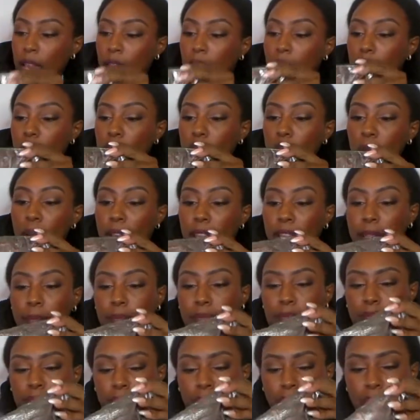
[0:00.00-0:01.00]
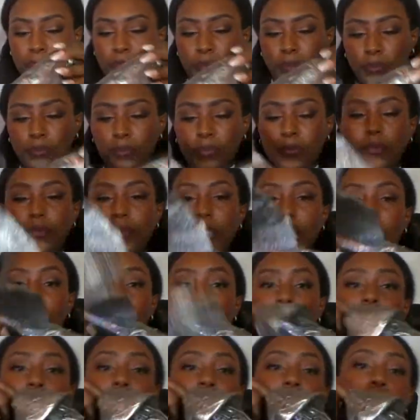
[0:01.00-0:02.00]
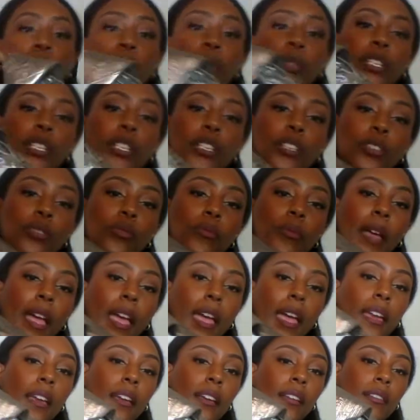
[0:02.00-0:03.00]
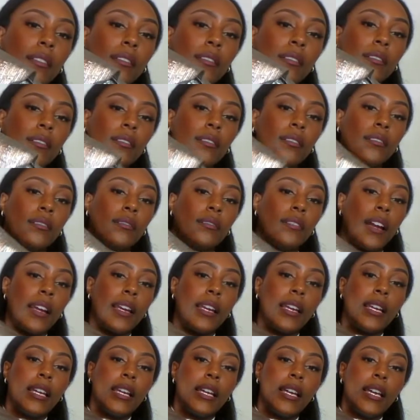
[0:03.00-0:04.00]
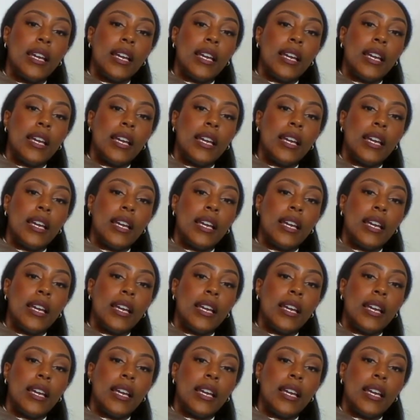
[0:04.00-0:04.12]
Either way, this is a pretty cute bag, right?